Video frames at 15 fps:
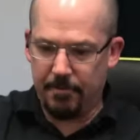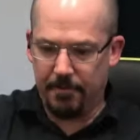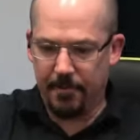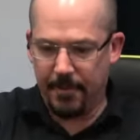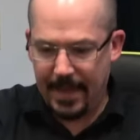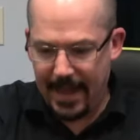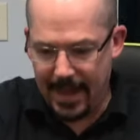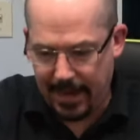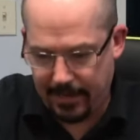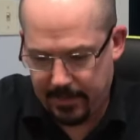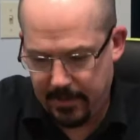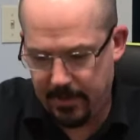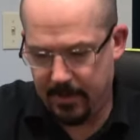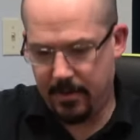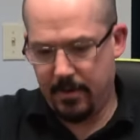for that,
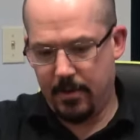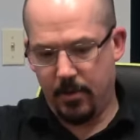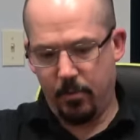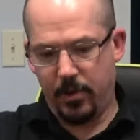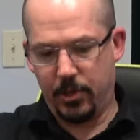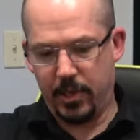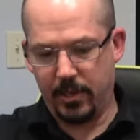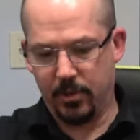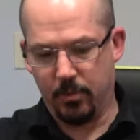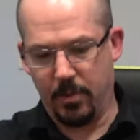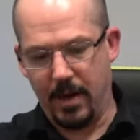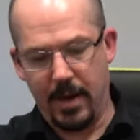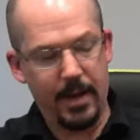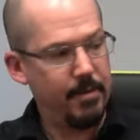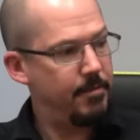which has
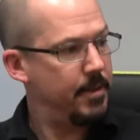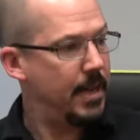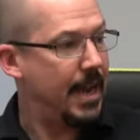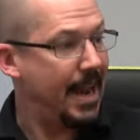arrived. I